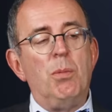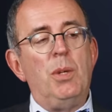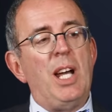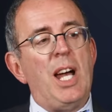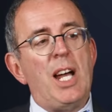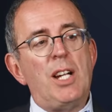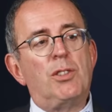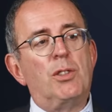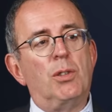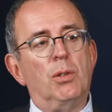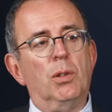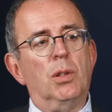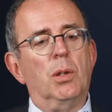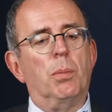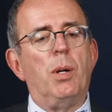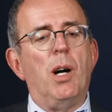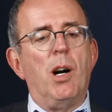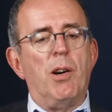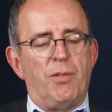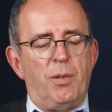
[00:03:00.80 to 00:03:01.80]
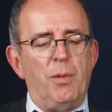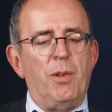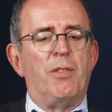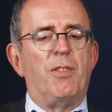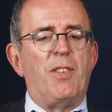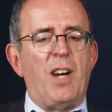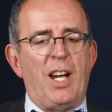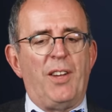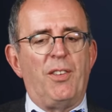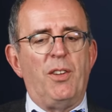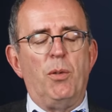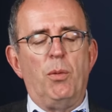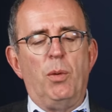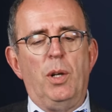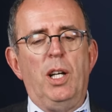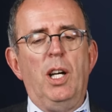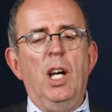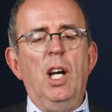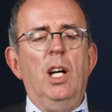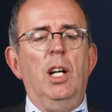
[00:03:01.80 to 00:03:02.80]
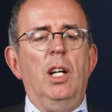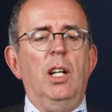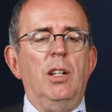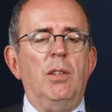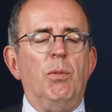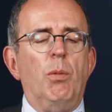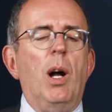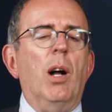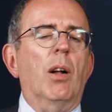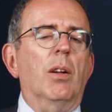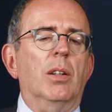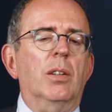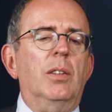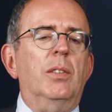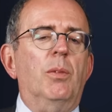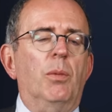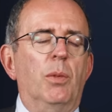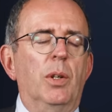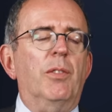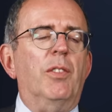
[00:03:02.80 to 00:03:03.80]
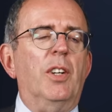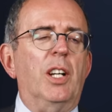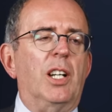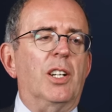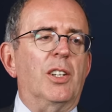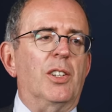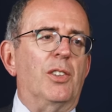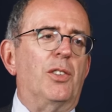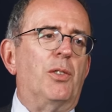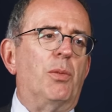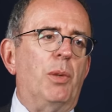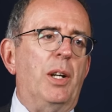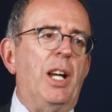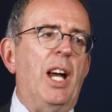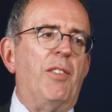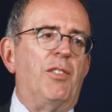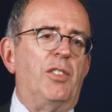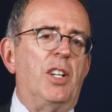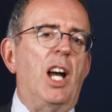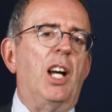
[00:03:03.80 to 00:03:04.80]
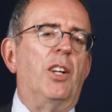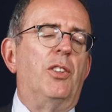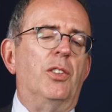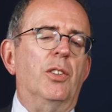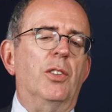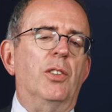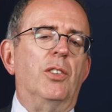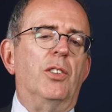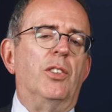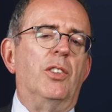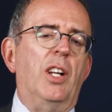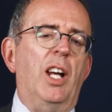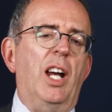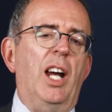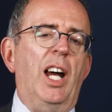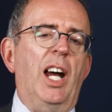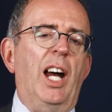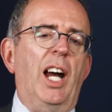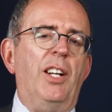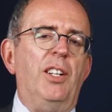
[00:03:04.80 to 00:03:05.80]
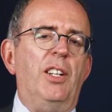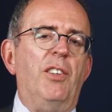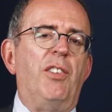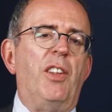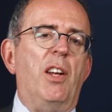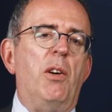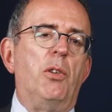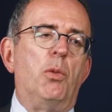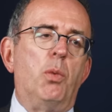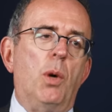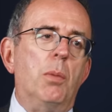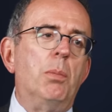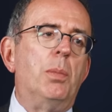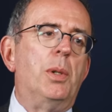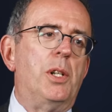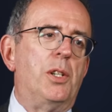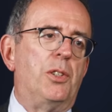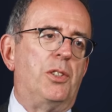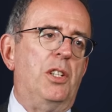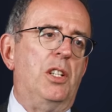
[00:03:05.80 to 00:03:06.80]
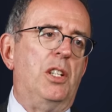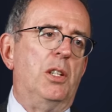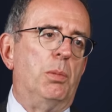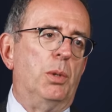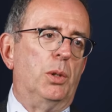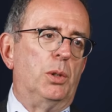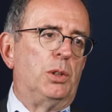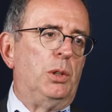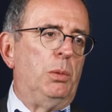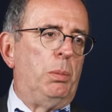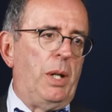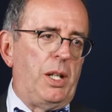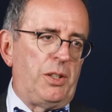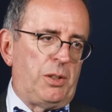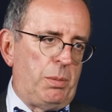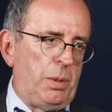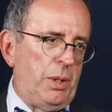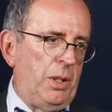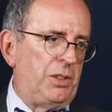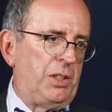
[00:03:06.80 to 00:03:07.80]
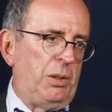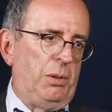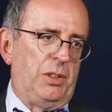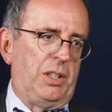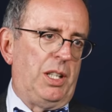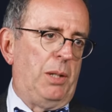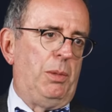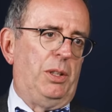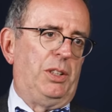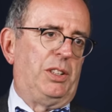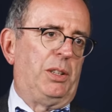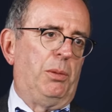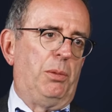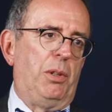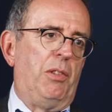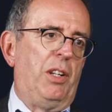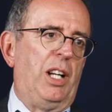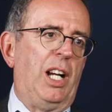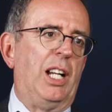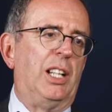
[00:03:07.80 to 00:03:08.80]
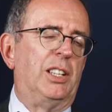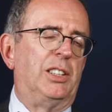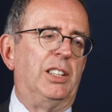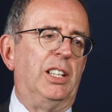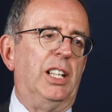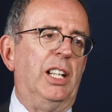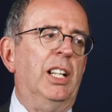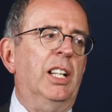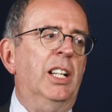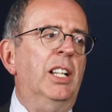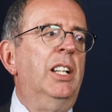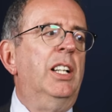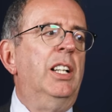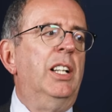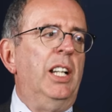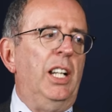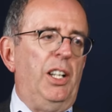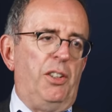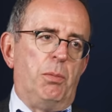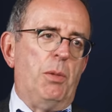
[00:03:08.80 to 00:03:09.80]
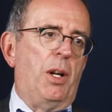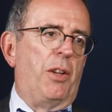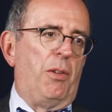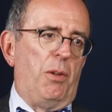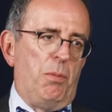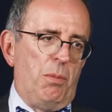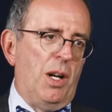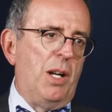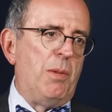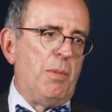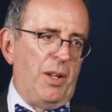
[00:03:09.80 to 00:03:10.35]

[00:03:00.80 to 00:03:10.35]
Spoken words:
me at all, apart from the fact that we're vicars, we have dachshunds, and if there is one person in the books who bears a passing resemblance to in reality, his mother and my